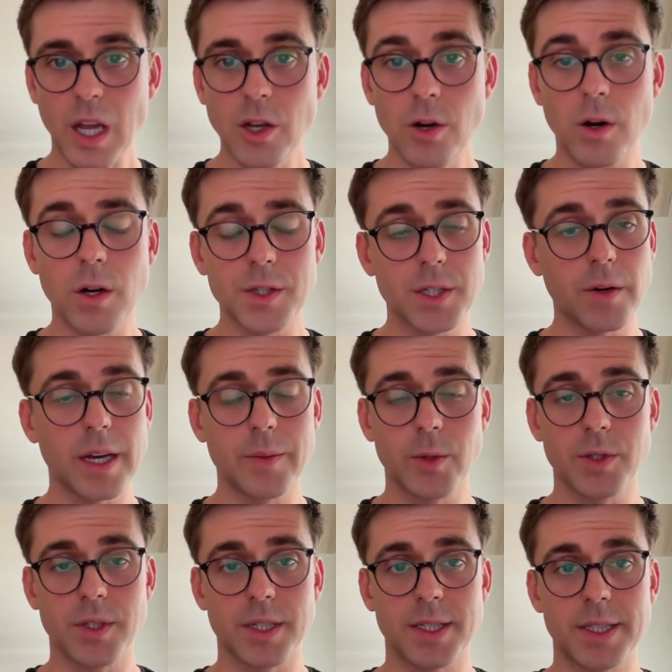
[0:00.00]
You're also able
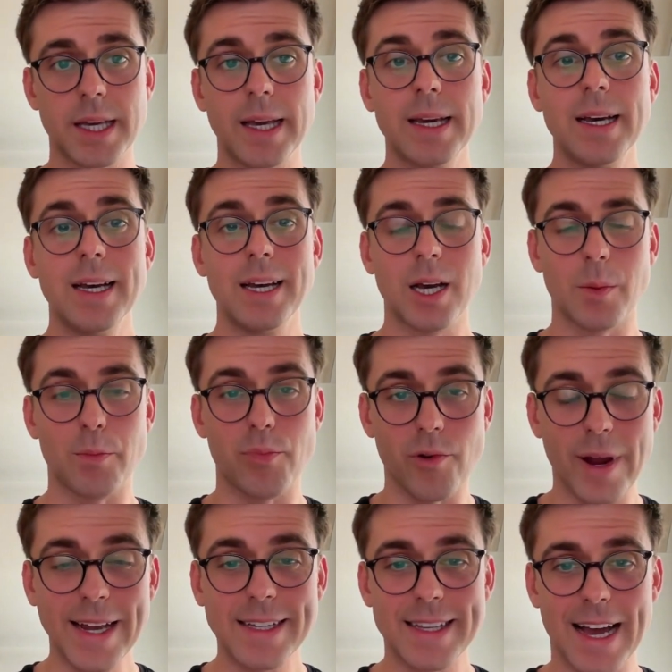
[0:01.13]
to see a
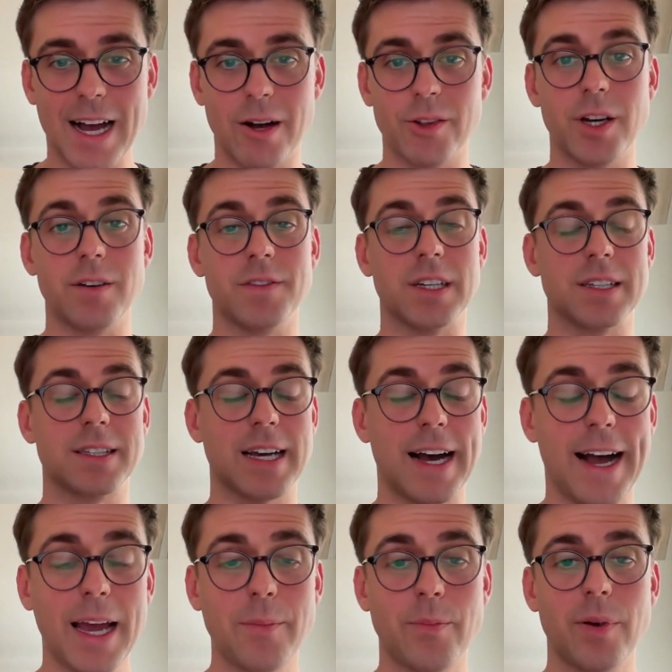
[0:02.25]
breakdown of the
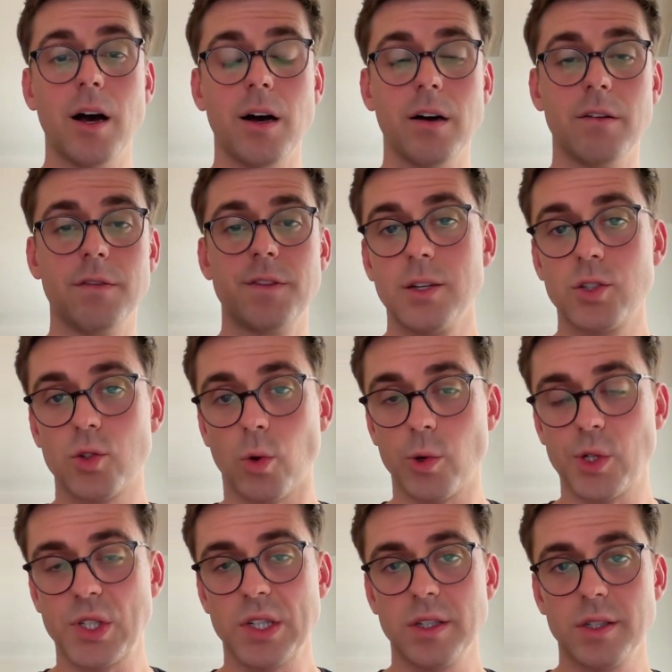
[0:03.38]
type of
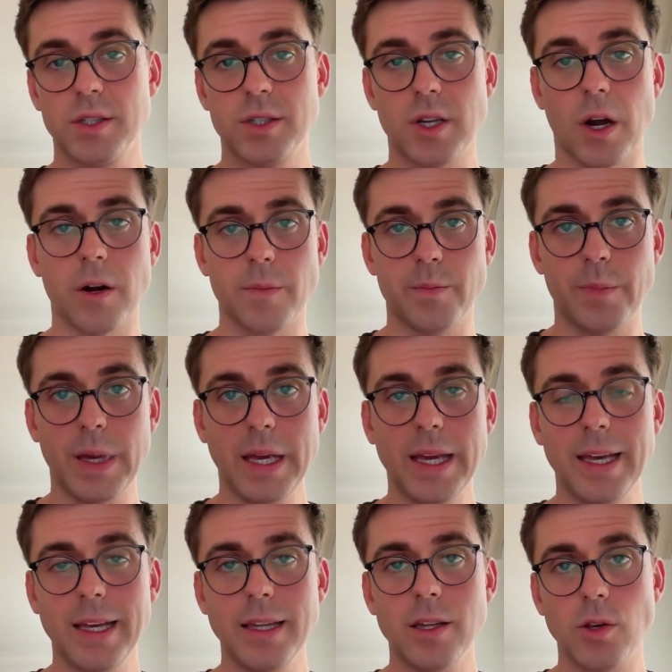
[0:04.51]
sources that are
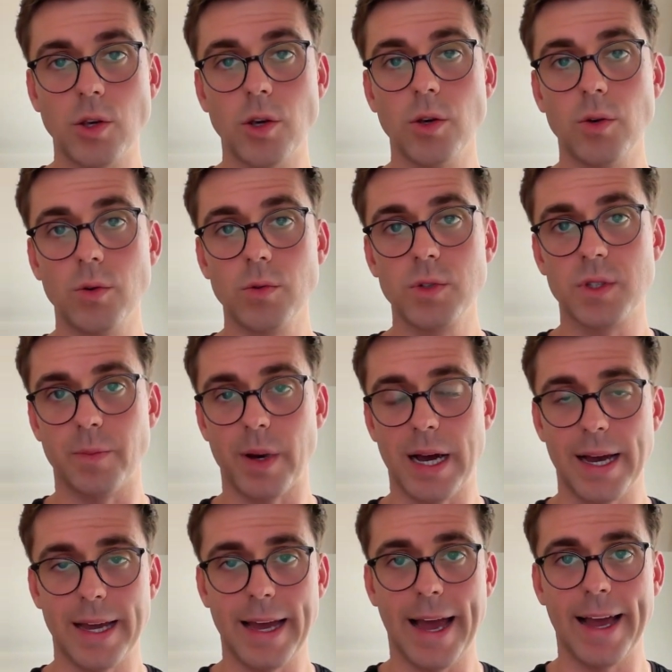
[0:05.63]
being used
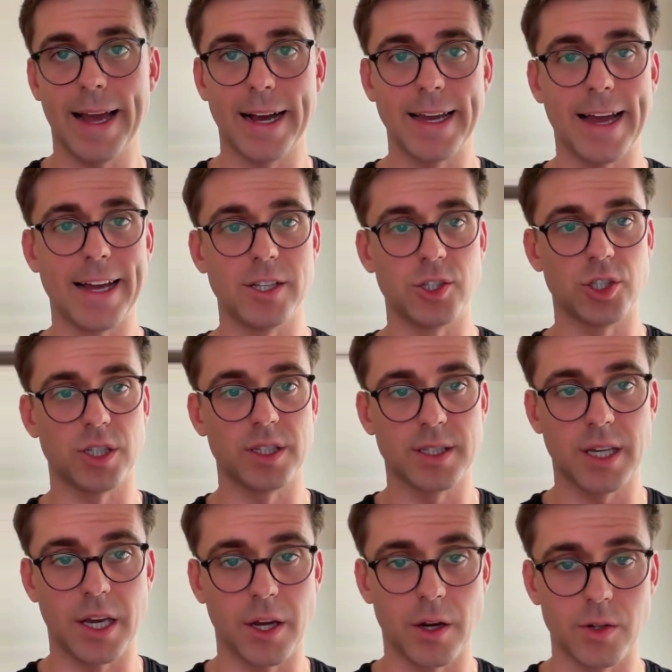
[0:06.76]
by AI engines
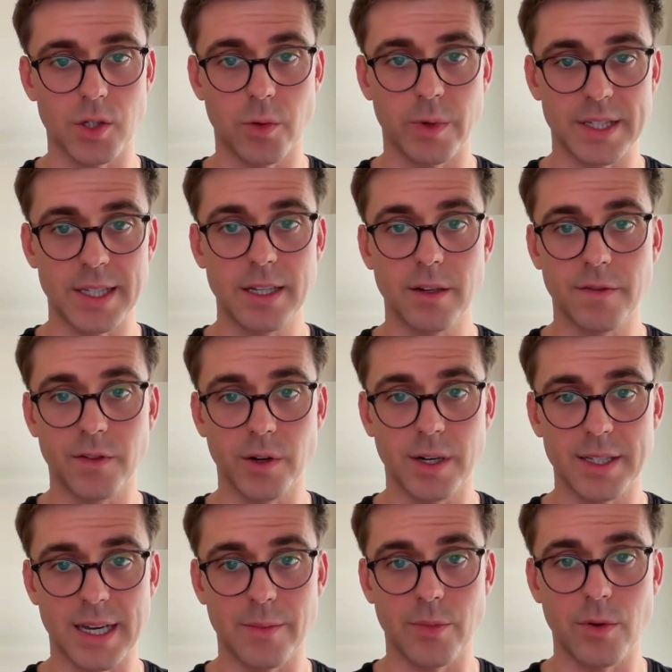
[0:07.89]
here. So we see that, for
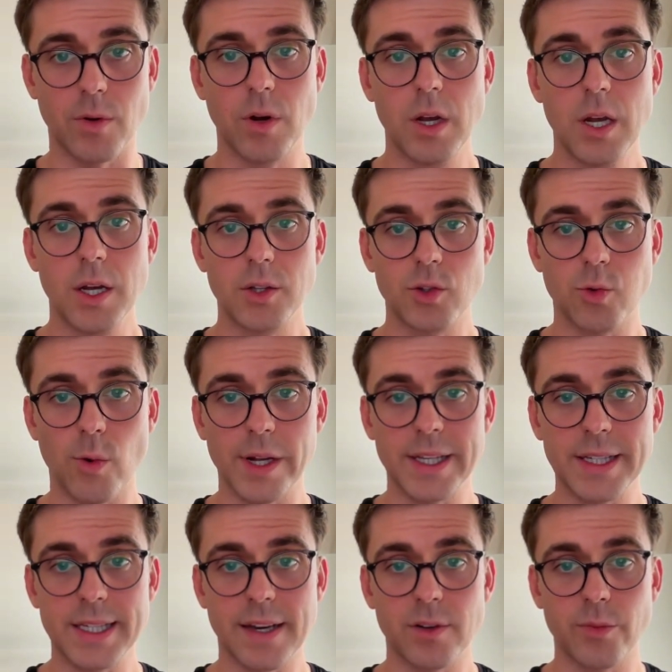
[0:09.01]
example,
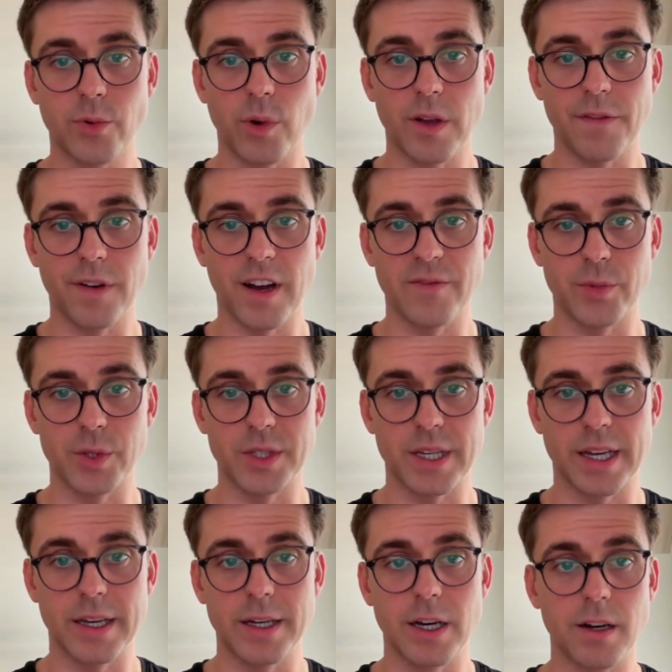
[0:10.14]

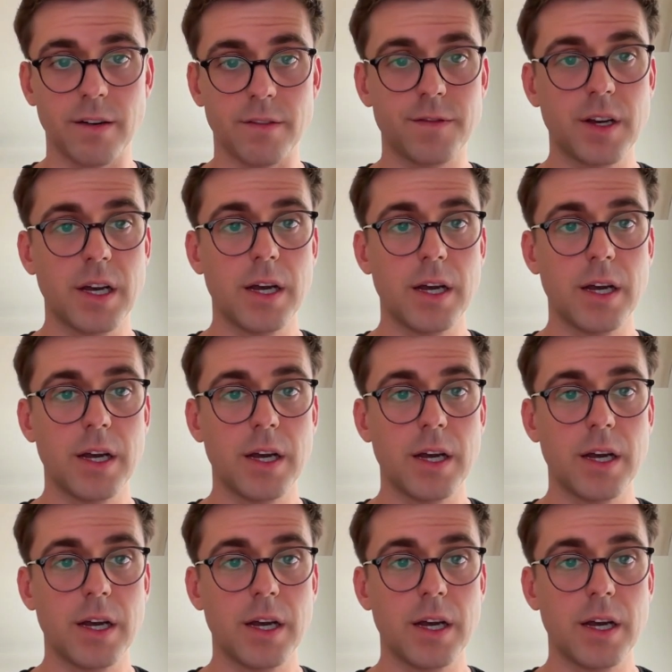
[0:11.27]
27.5% of